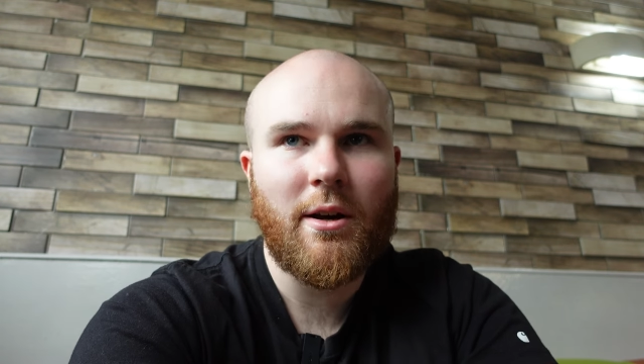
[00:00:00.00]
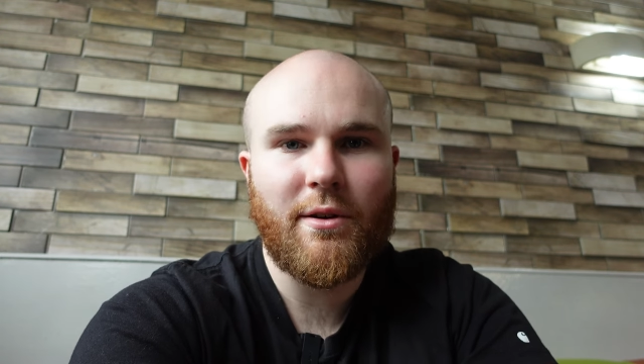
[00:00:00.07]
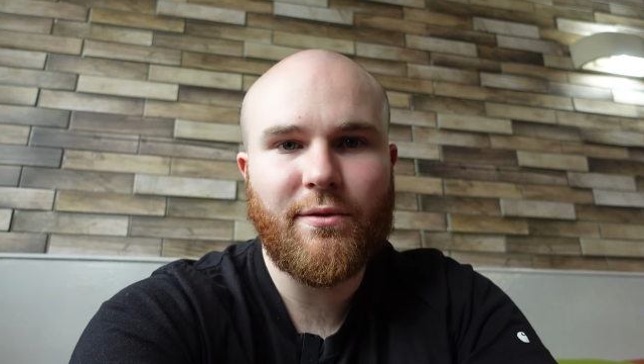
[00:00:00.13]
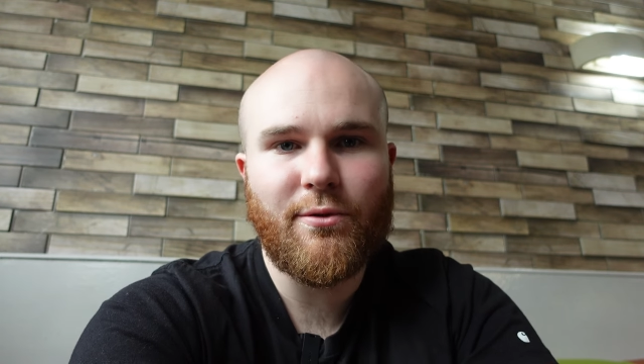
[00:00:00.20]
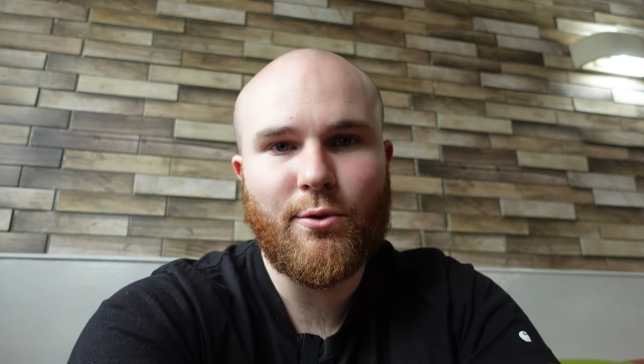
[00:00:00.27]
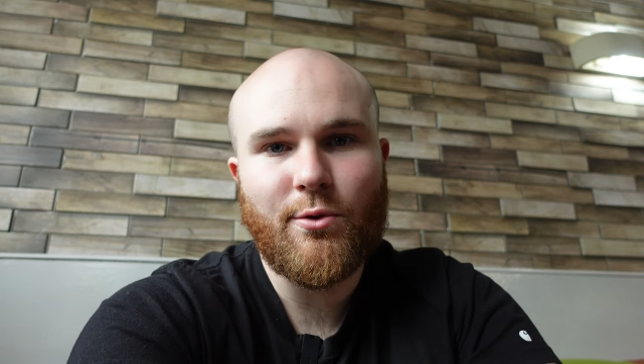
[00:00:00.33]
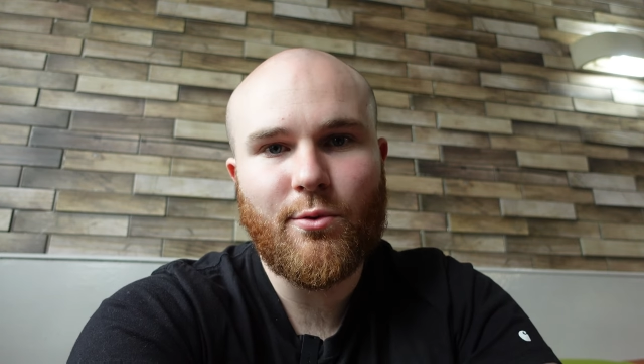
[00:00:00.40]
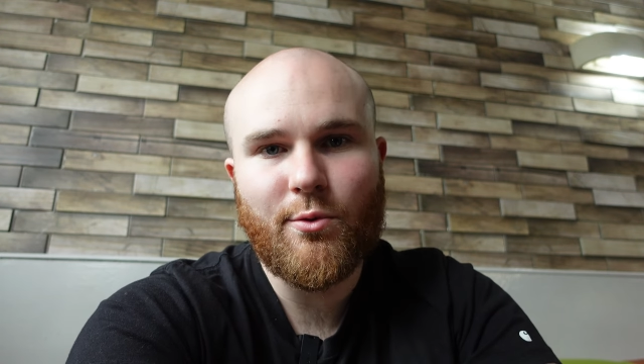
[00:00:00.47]
I
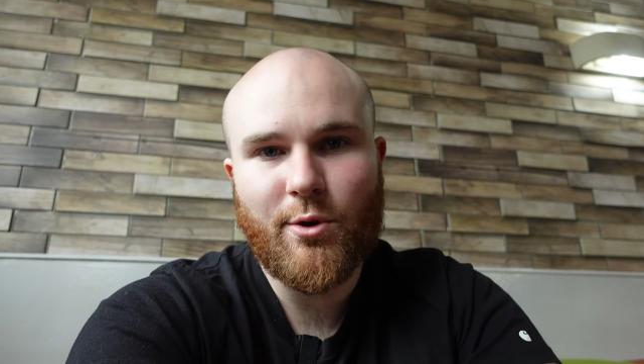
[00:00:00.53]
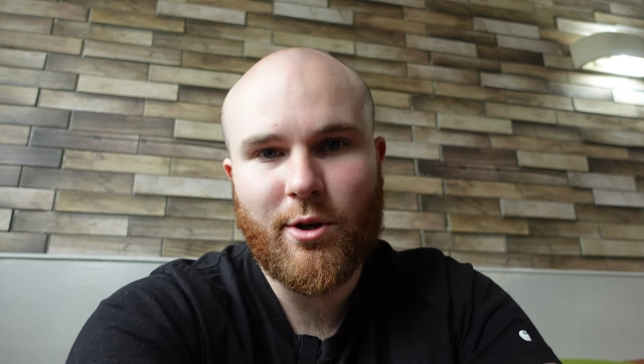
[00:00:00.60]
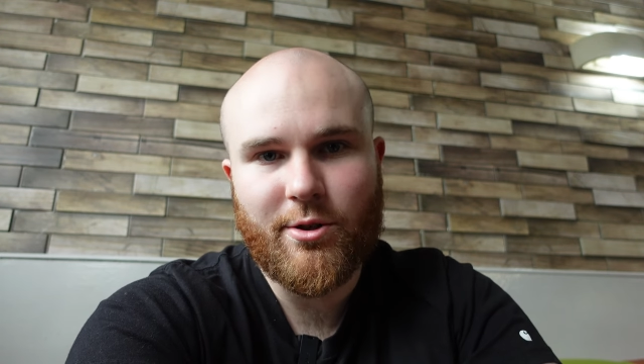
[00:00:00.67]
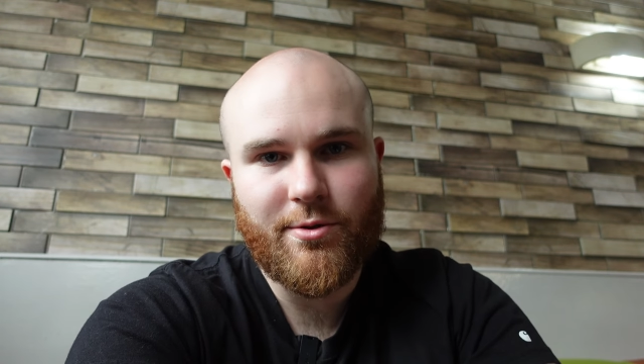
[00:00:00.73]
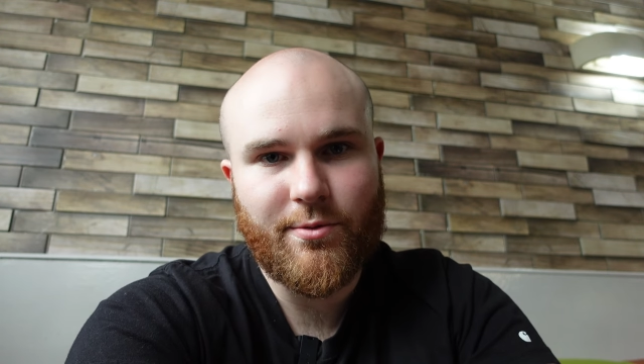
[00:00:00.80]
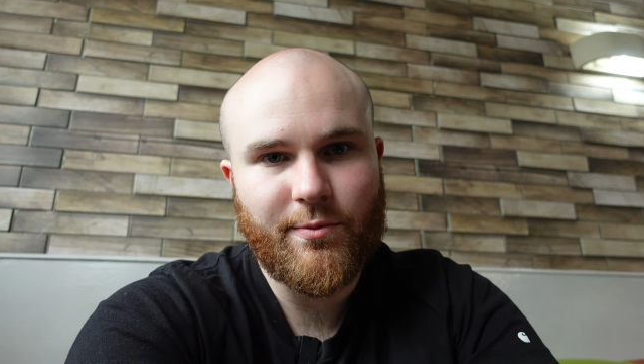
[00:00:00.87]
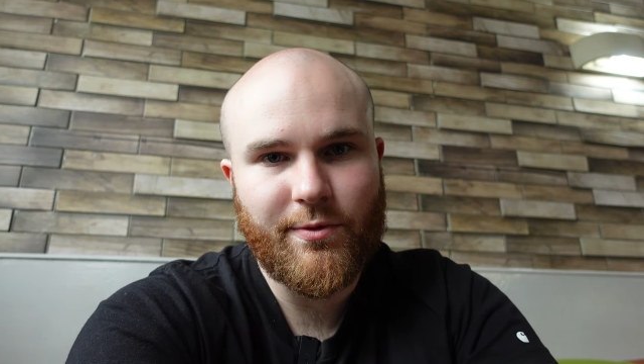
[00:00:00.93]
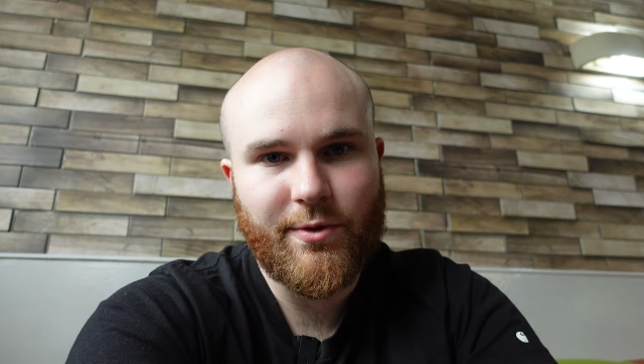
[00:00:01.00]
thought we'll go
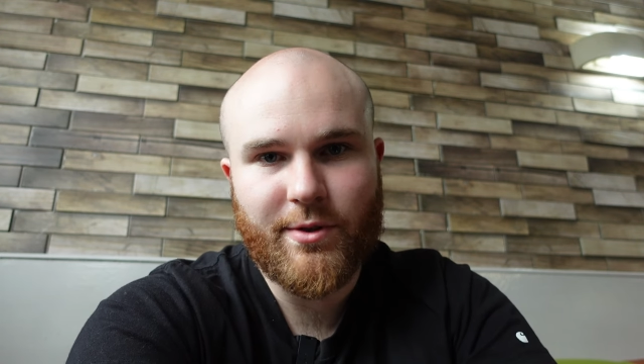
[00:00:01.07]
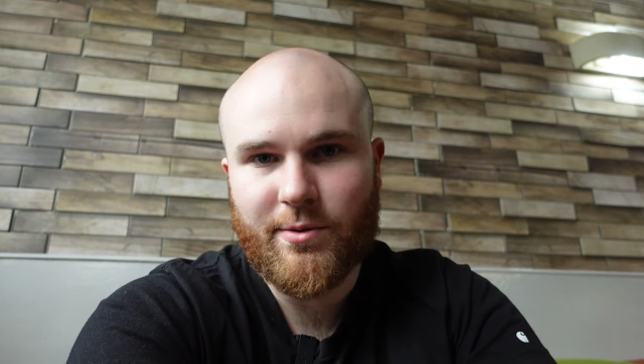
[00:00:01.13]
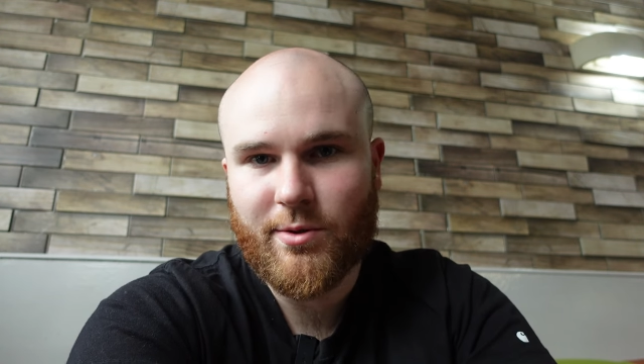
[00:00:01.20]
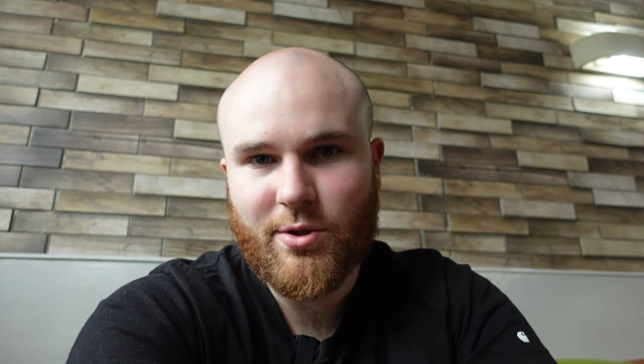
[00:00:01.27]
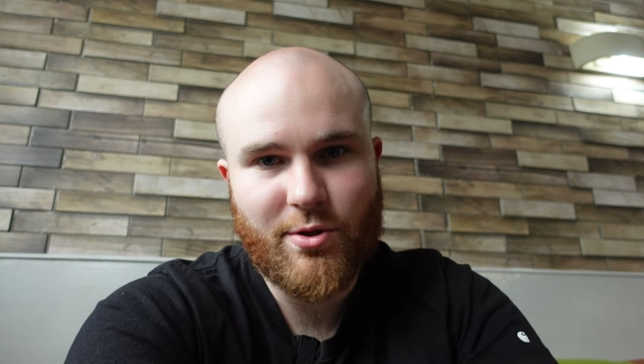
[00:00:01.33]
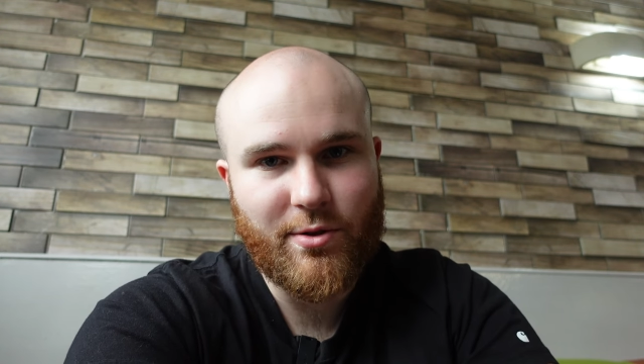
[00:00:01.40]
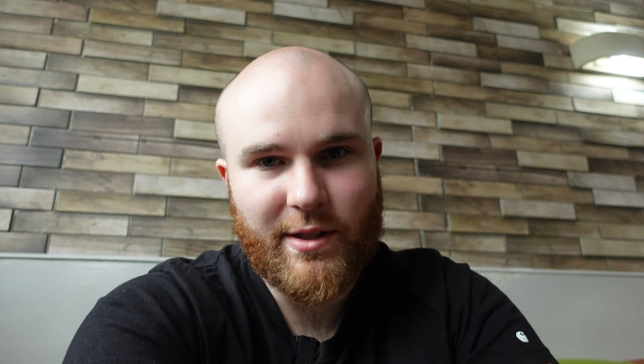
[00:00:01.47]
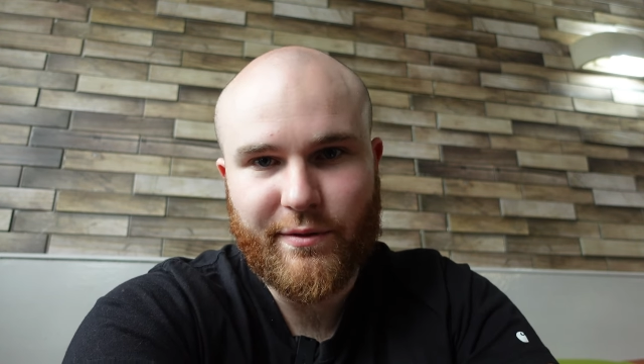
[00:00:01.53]
for
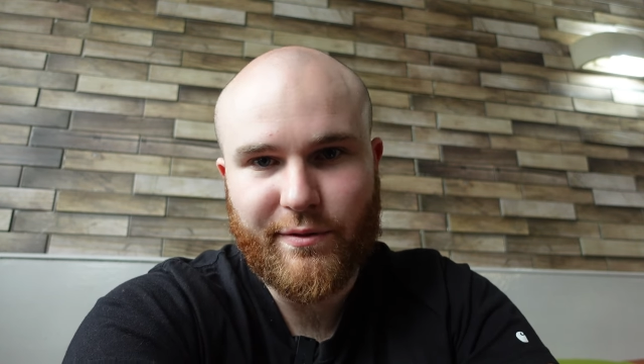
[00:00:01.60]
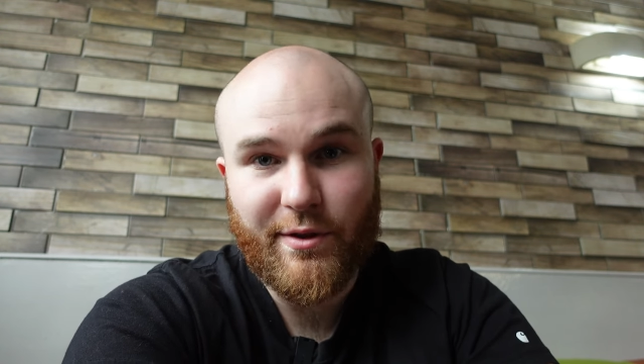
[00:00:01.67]
straight